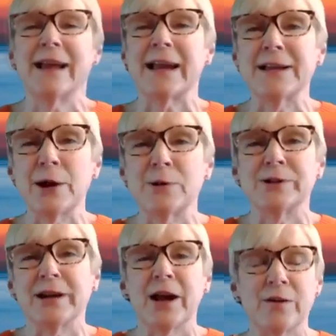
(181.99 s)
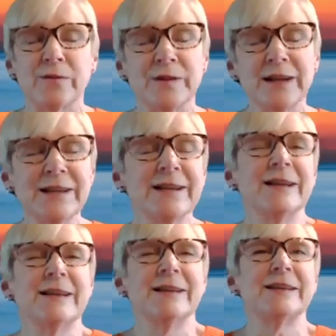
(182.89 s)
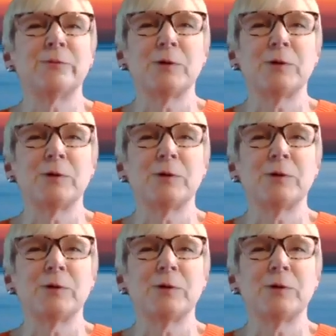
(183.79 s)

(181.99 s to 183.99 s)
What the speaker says: like, I know during COVID, we